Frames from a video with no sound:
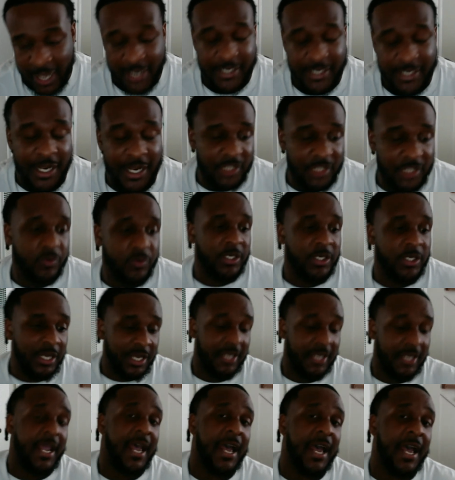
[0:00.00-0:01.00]
Yes, we did
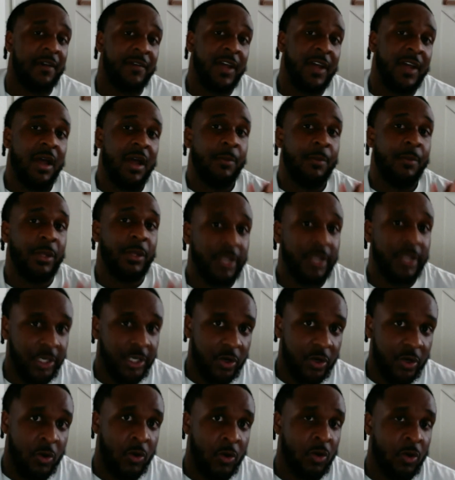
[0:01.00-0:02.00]
have
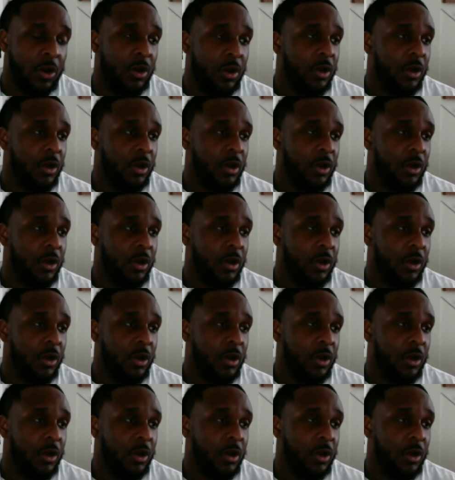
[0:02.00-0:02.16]
political